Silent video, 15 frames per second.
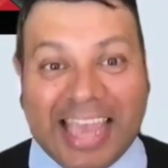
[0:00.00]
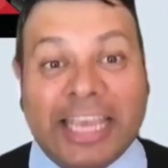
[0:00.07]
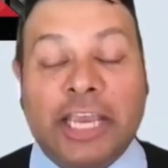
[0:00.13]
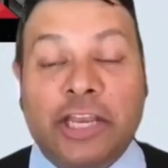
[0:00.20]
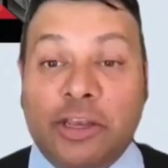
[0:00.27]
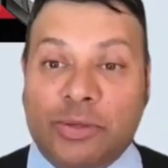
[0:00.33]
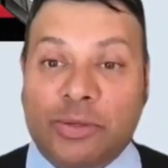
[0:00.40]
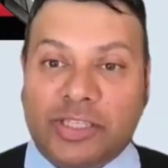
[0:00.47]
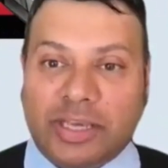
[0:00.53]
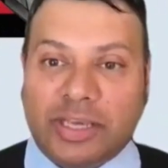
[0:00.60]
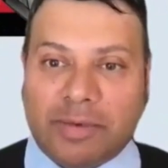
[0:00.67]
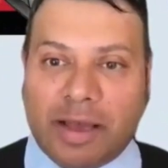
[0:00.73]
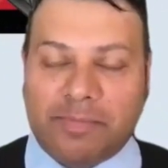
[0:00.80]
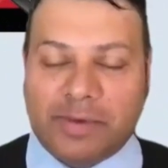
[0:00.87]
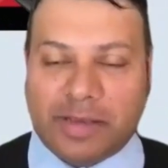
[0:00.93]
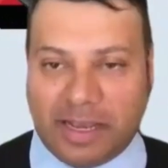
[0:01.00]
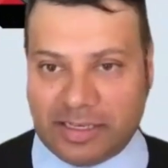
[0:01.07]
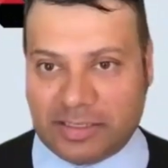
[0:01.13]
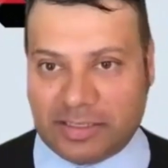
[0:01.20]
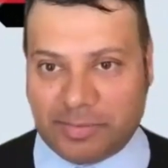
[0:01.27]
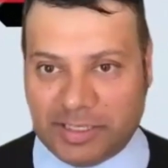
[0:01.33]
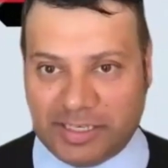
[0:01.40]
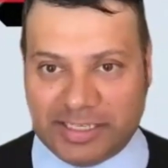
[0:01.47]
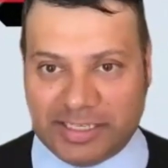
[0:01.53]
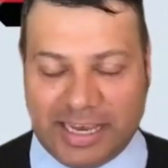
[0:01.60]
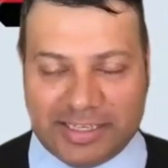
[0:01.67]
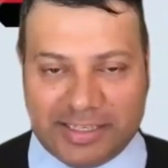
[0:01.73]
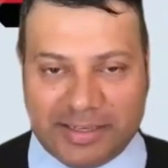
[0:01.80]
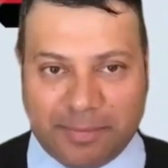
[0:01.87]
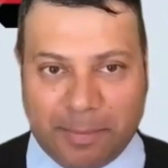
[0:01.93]
can you sum up customer
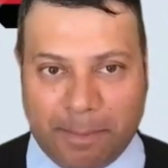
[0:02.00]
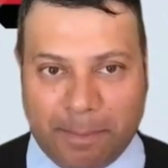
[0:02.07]
success?